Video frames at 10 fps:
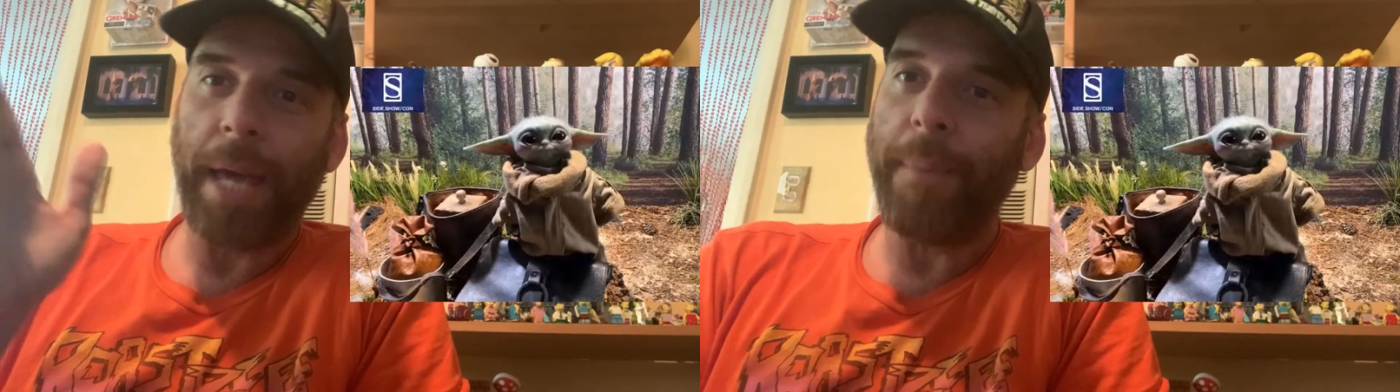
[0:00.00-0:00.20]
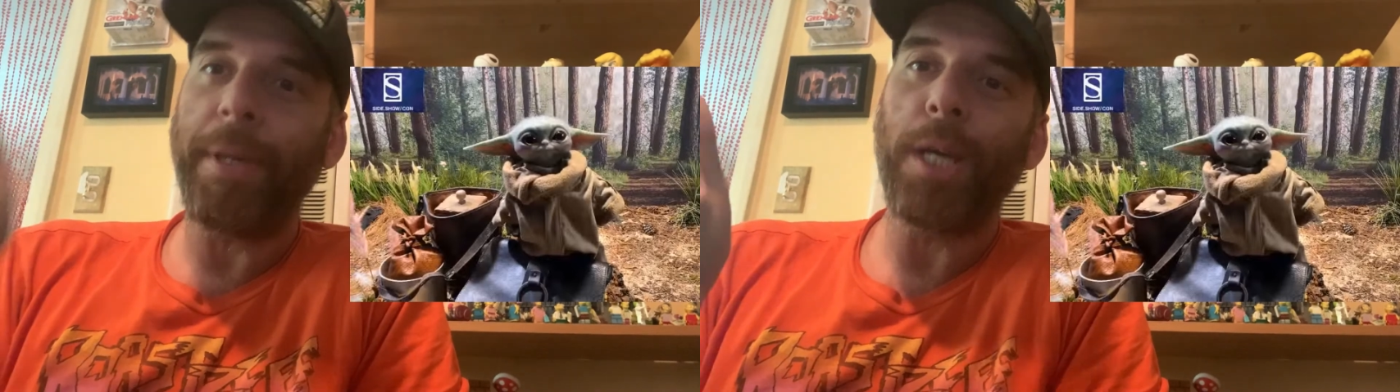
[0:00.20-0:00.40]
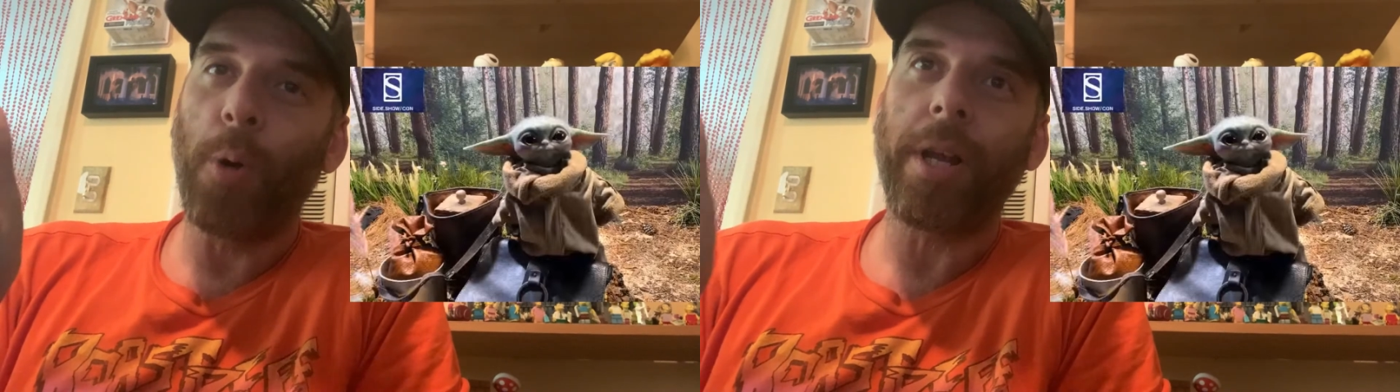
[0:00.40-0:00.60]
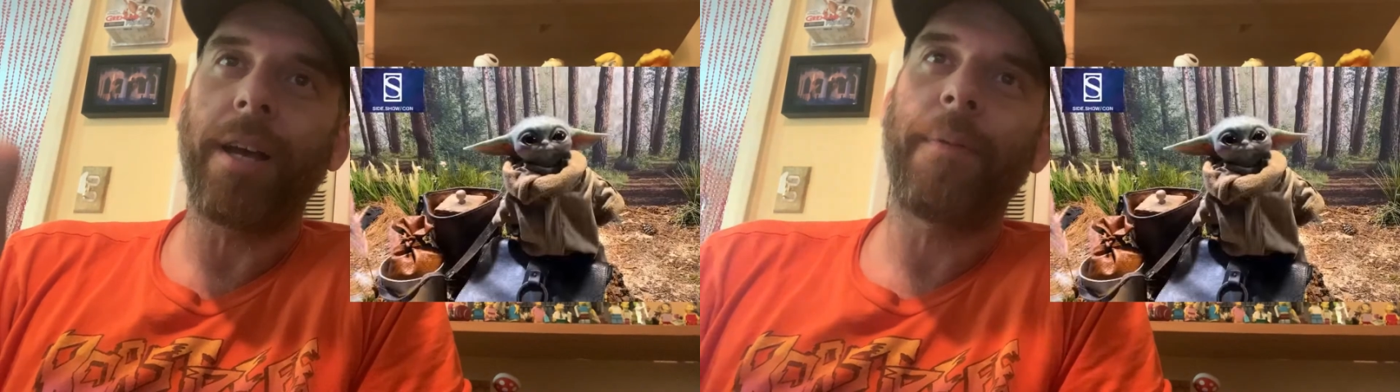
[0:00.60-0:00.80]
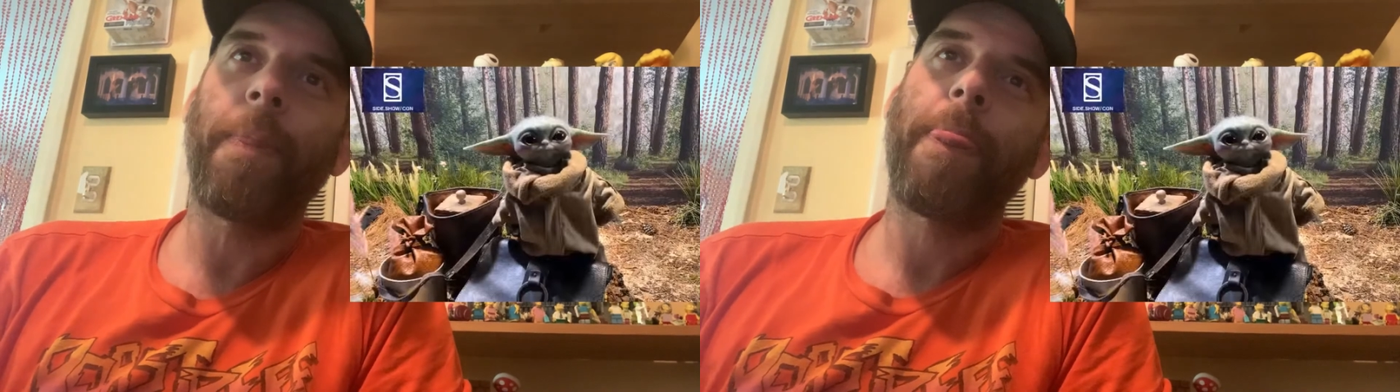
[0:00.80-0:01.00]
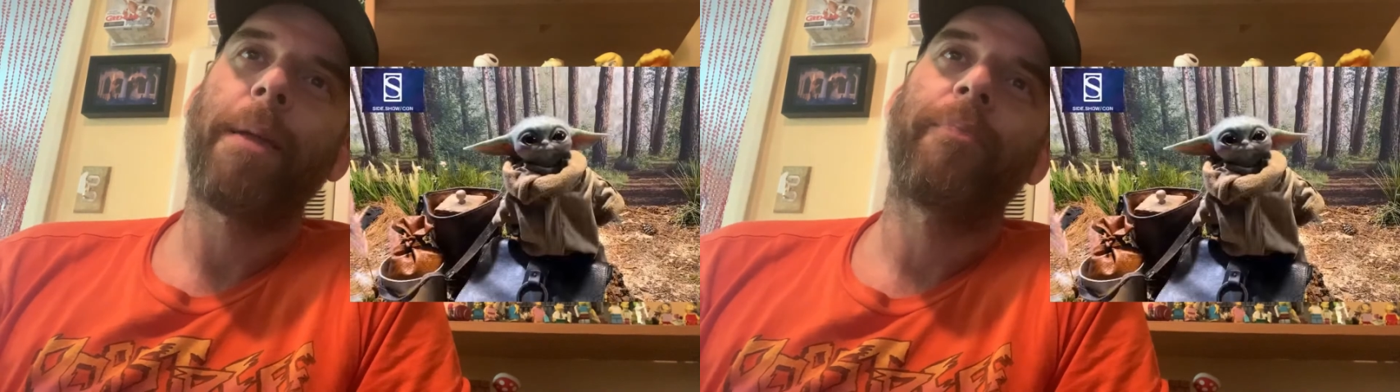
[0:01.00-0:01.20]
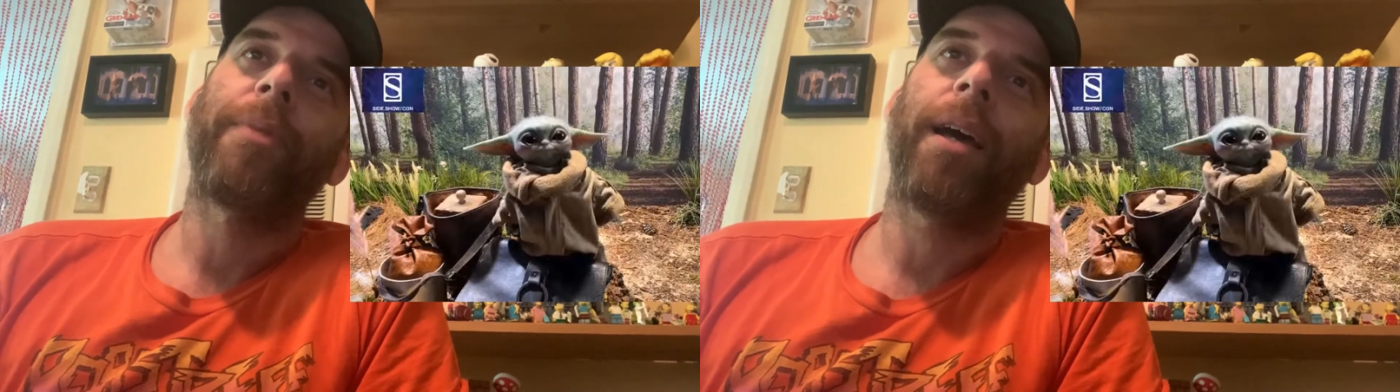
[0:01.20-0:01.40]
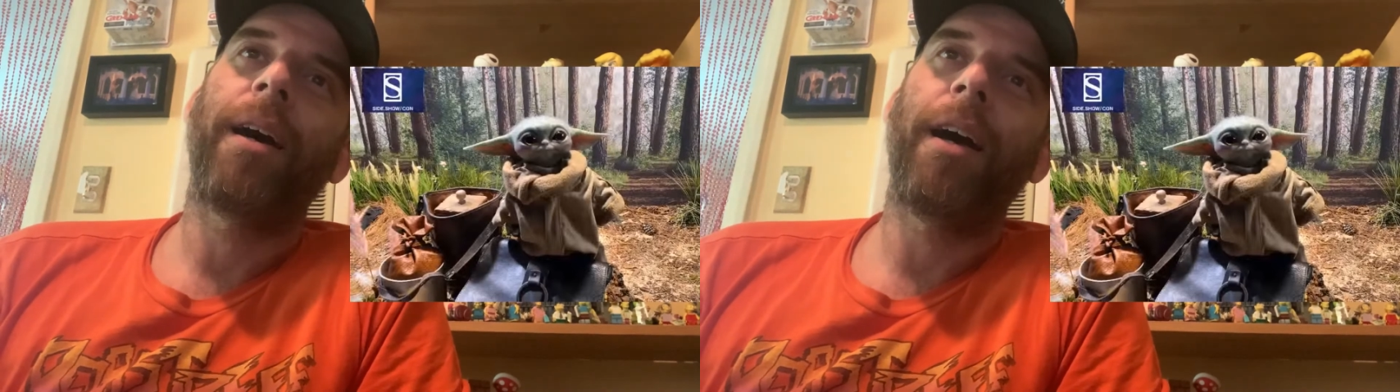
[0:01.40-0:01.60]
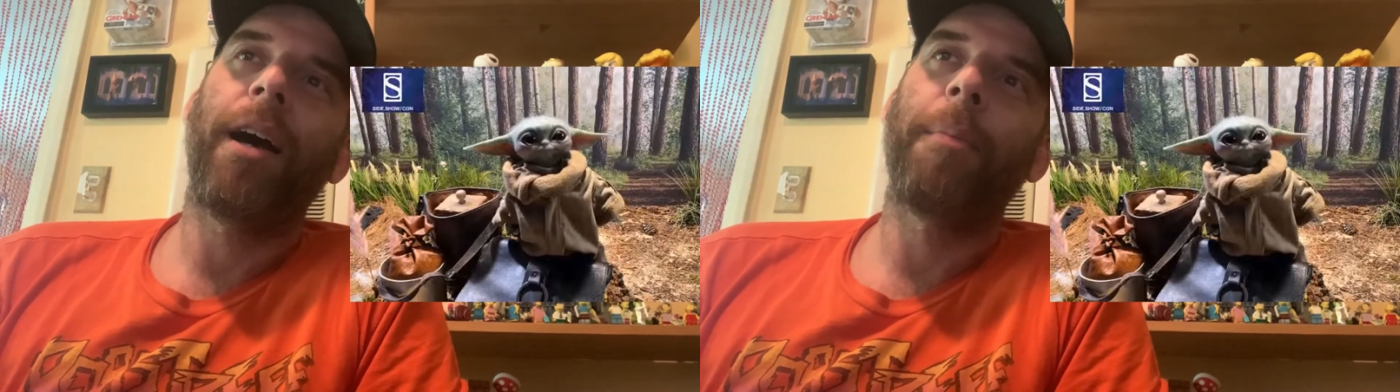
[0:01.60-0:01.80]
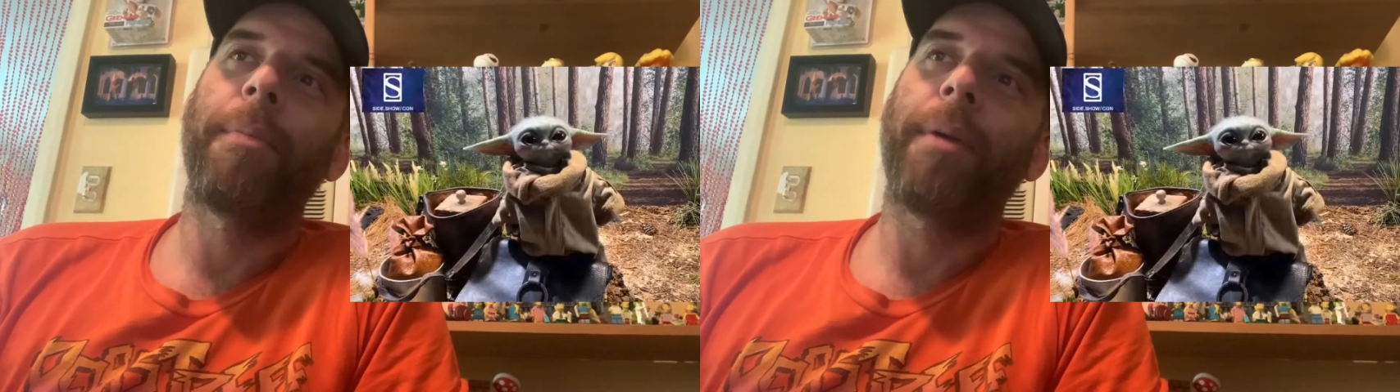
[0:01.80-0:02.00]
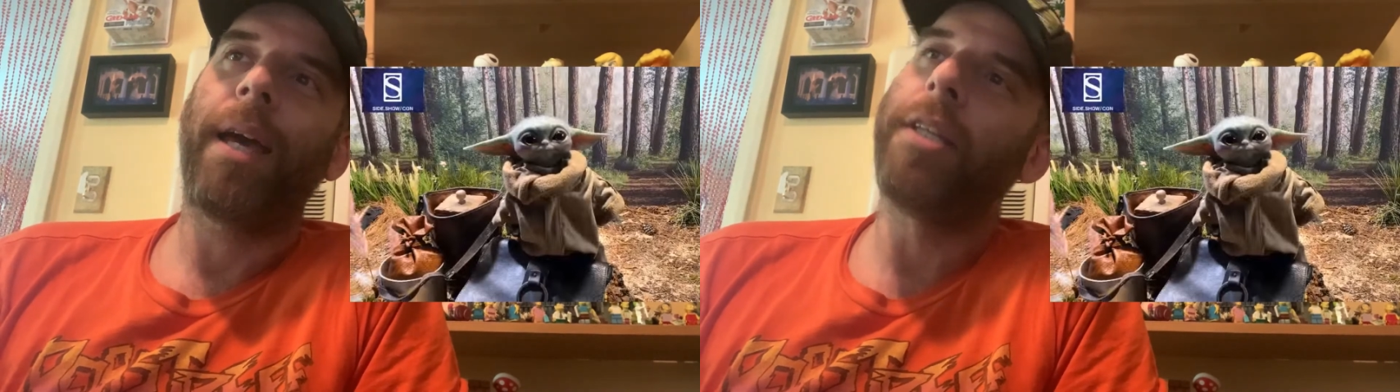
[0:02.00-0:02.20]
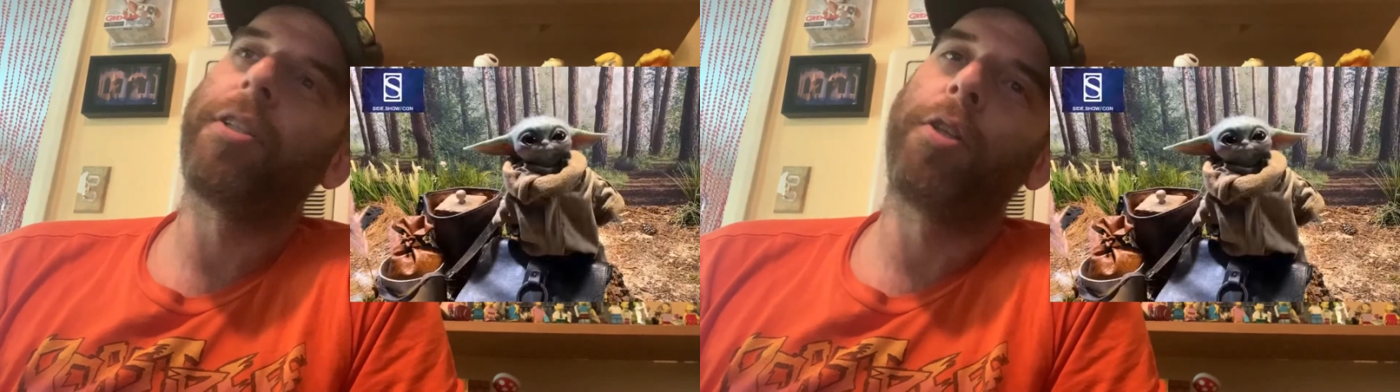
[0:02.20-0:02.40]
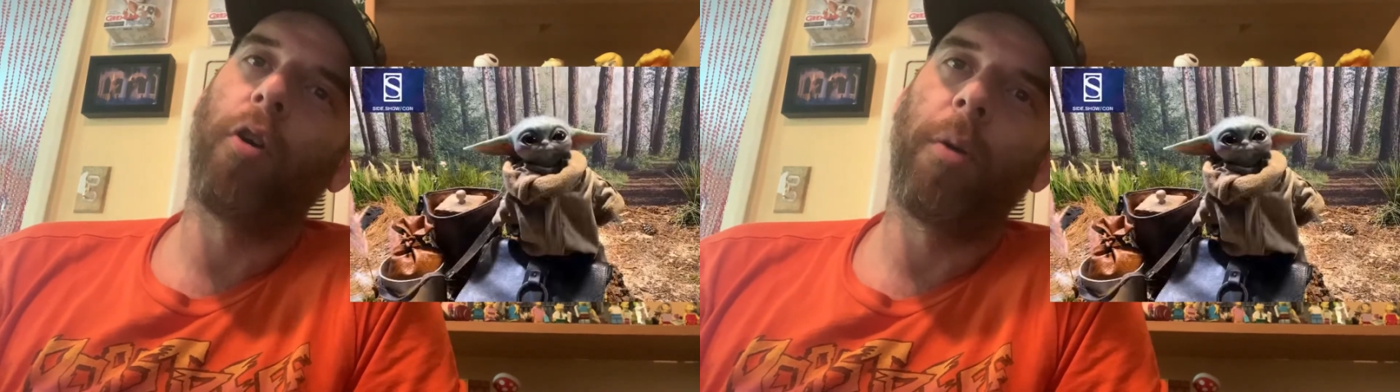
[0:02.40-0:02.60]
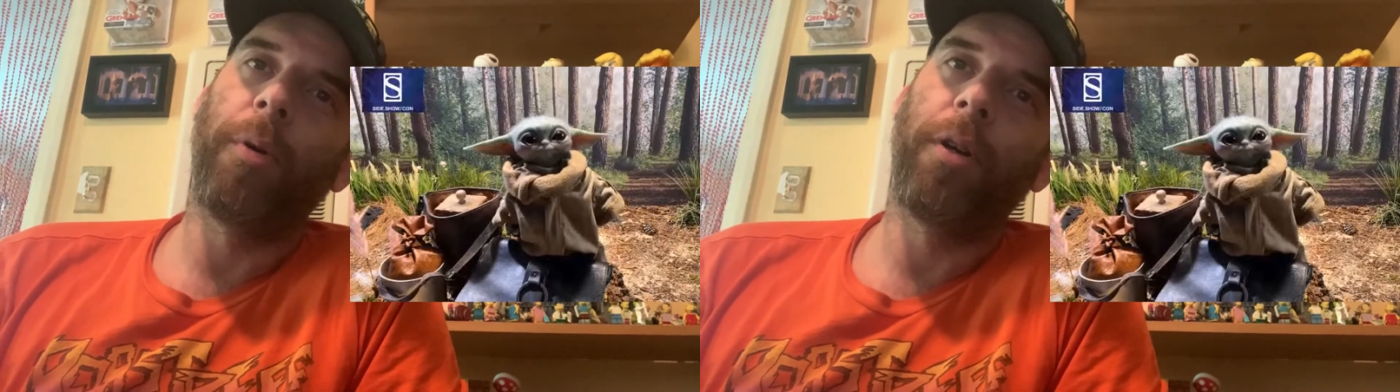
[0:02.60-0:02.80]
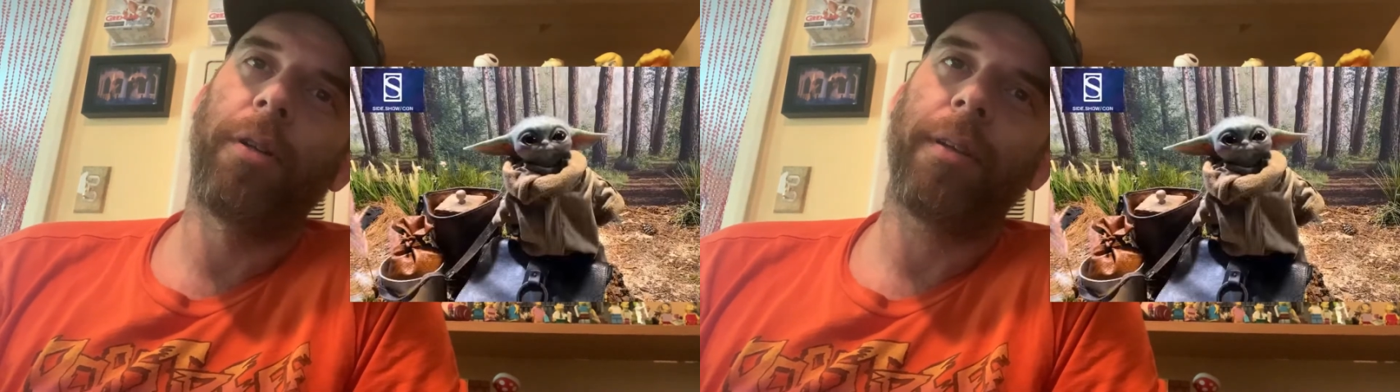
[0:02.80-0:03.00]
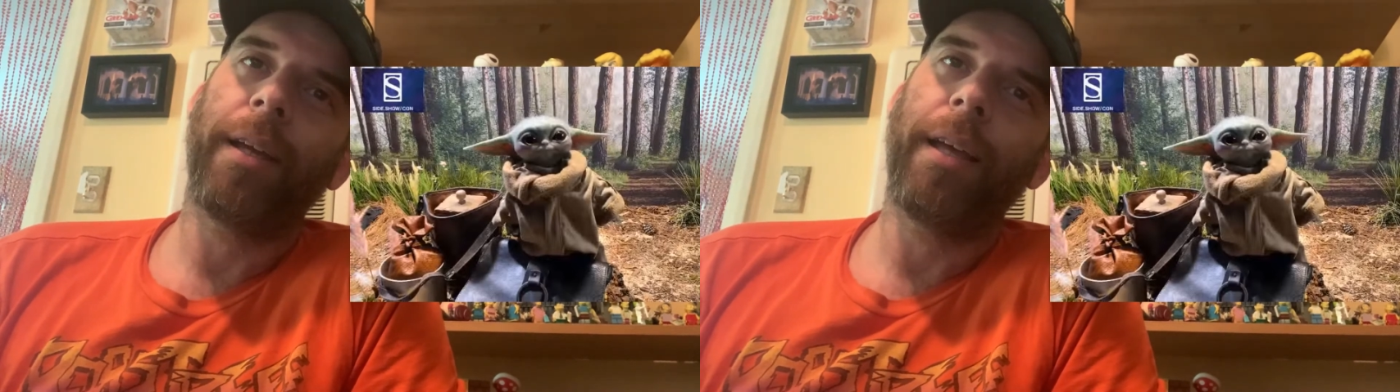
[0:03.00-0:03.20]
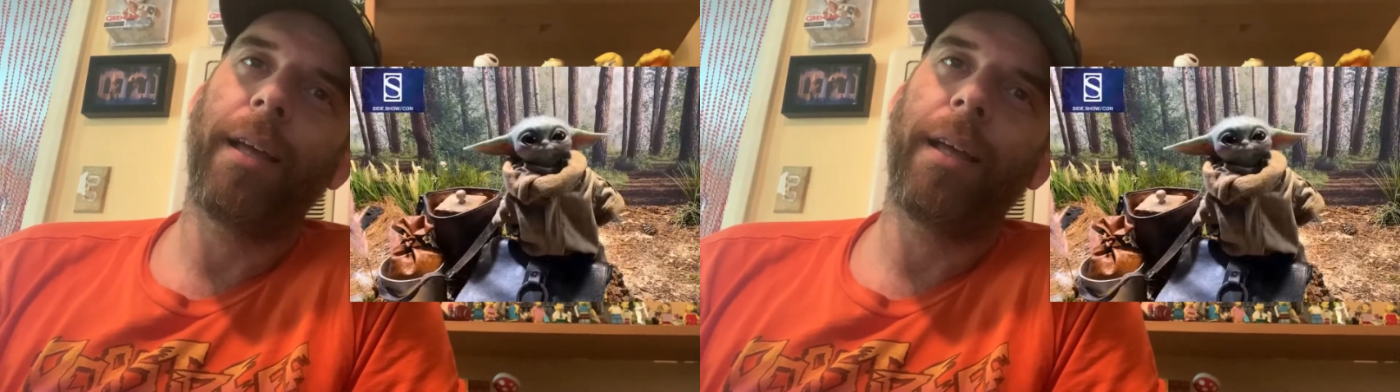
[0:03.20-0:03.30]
Baby Yoda, um, and he's adorable.